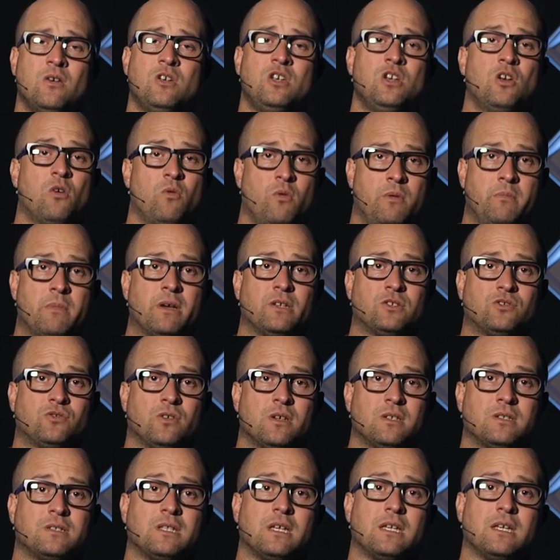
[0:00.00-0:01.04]
You know what we must
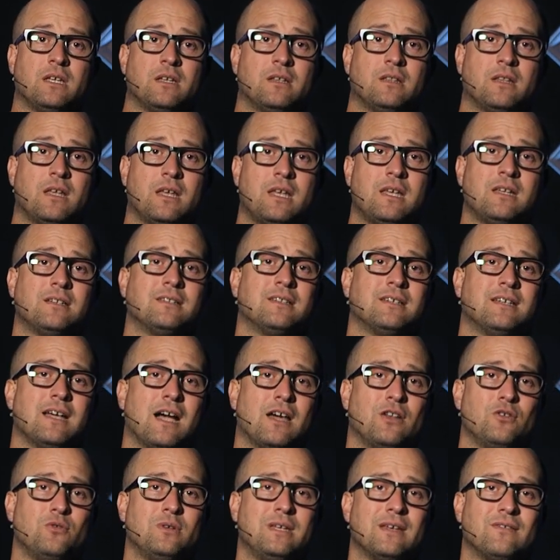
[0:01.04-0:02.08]
trust? That he's the
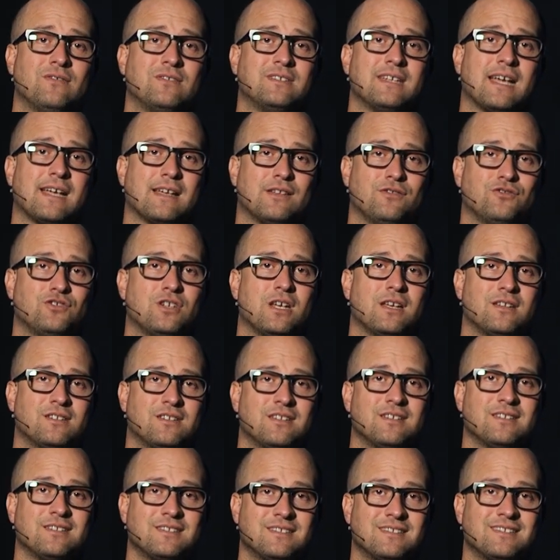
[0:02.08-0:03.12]
God who gives second
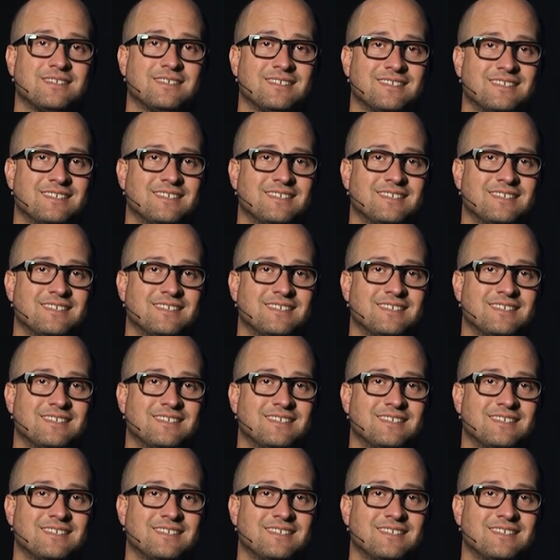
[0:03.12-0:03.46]
chances.